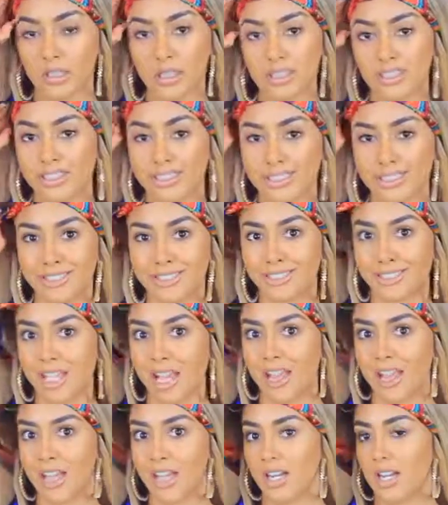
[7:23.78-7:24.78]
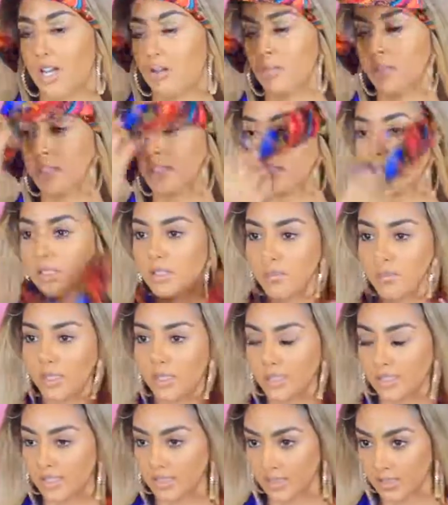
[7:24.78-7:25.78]
There's just a lot of options, to be
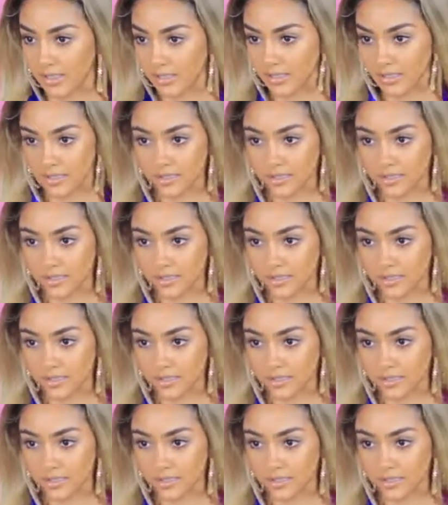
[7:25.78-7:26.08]
honest.